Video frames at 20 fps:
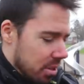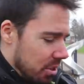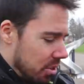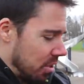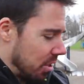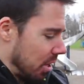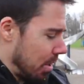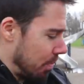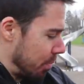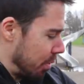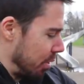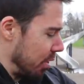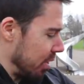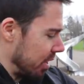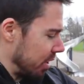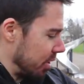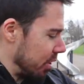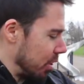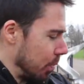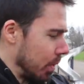You're not
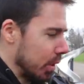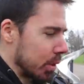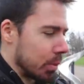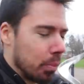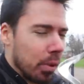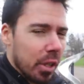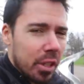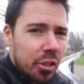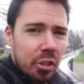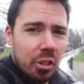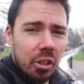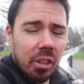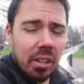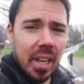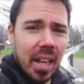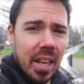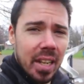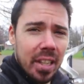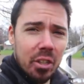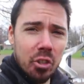putting too much pressure
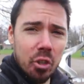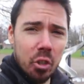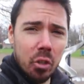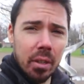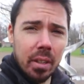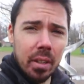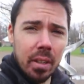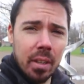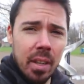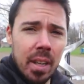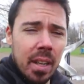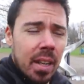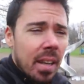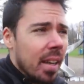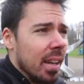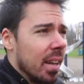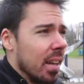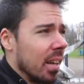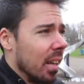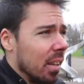on any joint.
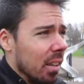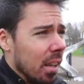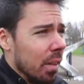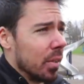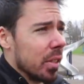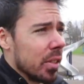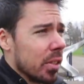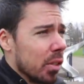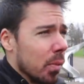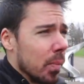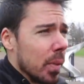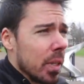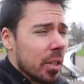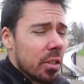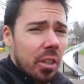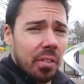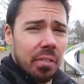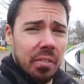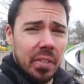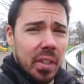And I love it so
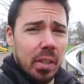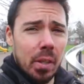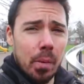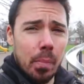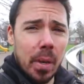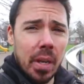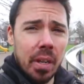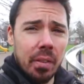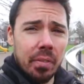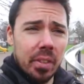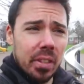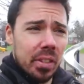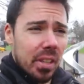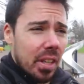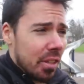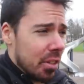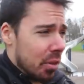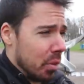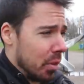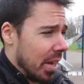much. I feel the benefits.
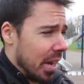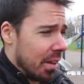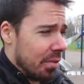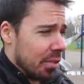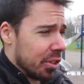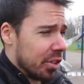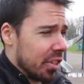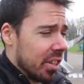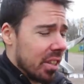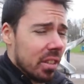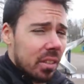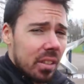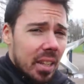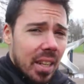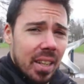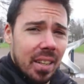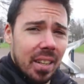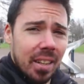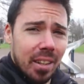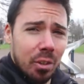I do it every single
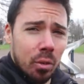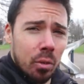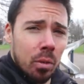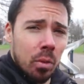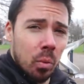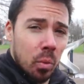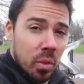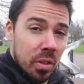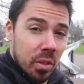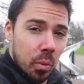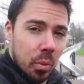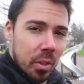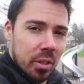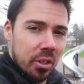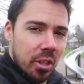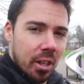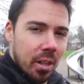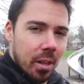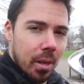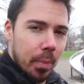day now. We
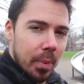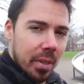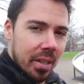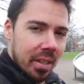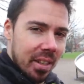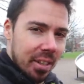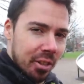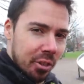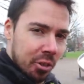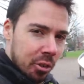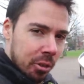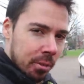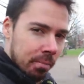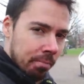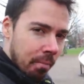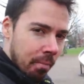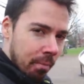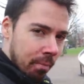switched it up a notch.